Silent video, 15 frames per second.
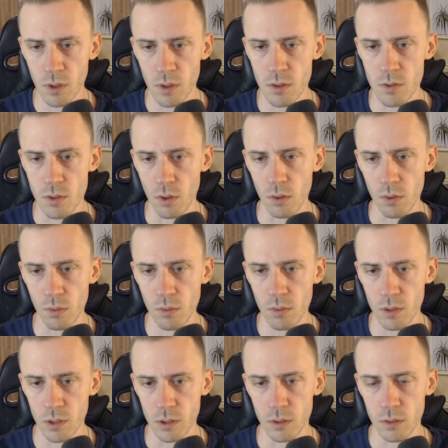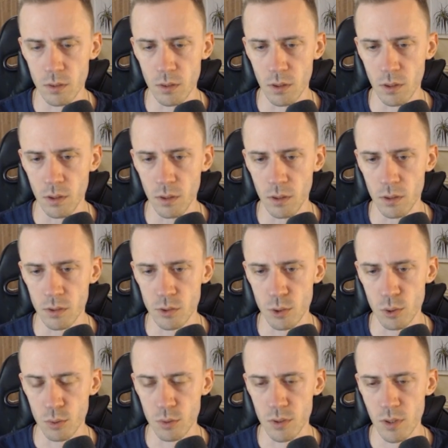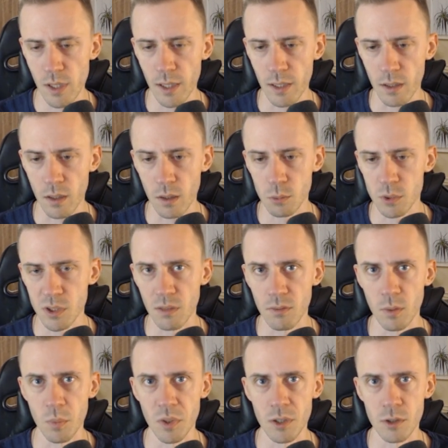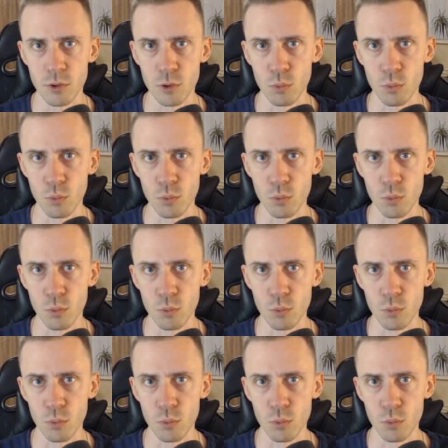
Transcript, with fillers: So it should take around 7 minutes to